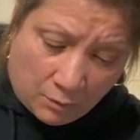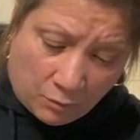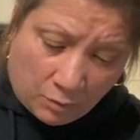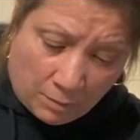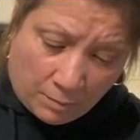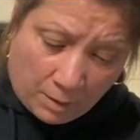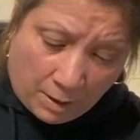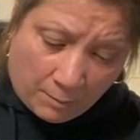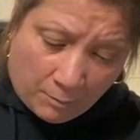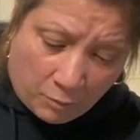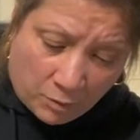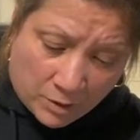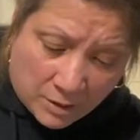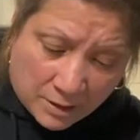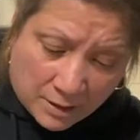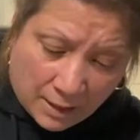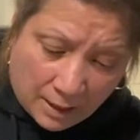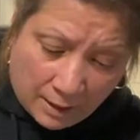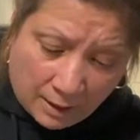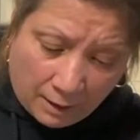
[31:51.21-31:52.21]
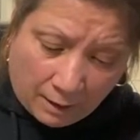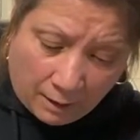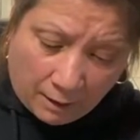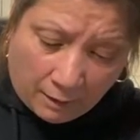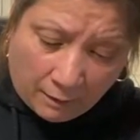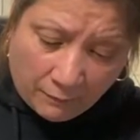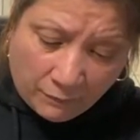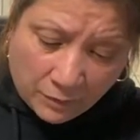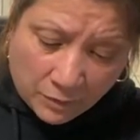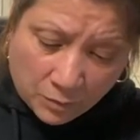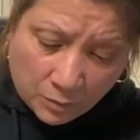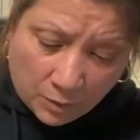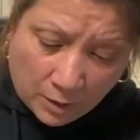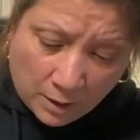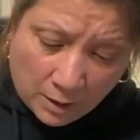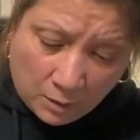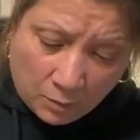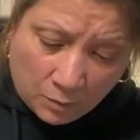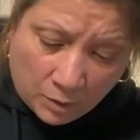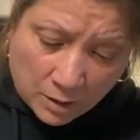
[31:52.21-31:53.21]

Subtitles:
remembrance I have is when I